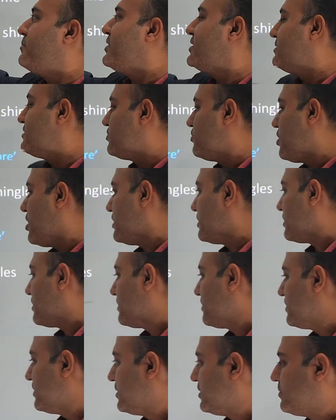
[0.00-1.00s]
means what?
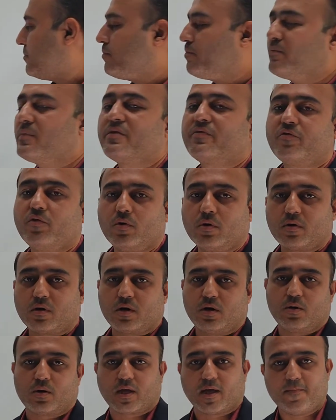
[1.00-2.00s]
Before.
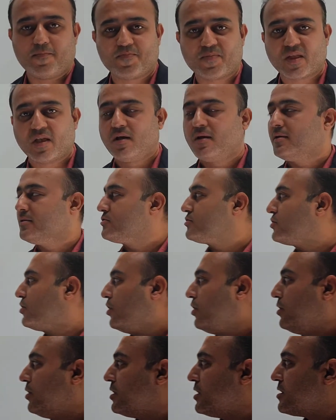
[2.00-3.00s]
Okay,
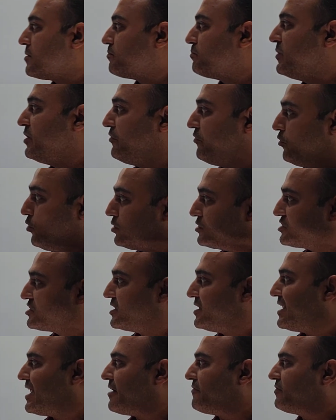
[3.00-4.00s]
so before
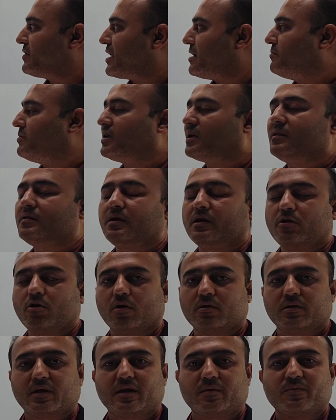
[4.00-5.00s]
she left them till the
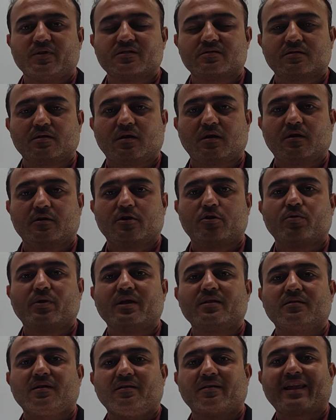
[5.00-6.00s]
dawn. That means
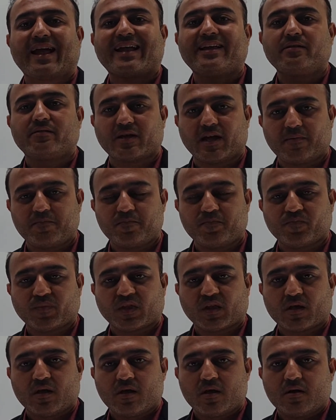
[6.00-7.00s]
during the night time,
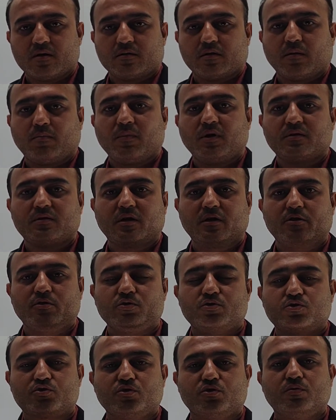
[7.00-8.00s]
the mother
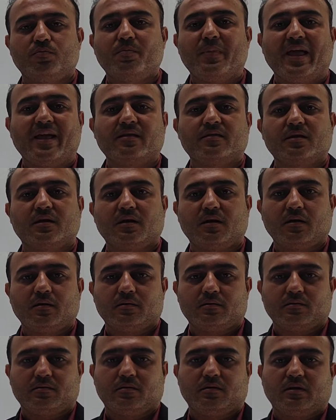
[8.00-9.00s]
used to make
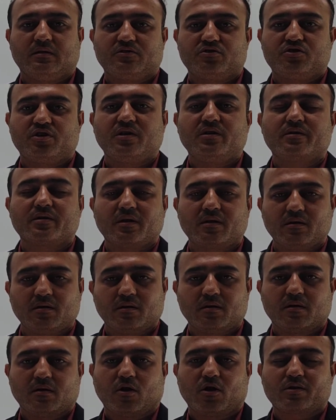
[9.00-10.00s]
the
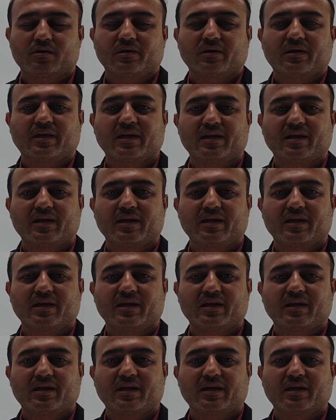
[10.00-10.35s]
children or the